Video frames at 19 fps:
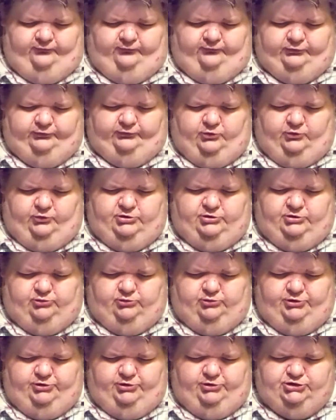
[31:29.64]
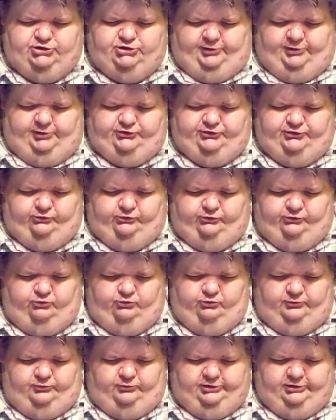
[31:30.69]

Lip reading: in a British-sponsored coup d'etat.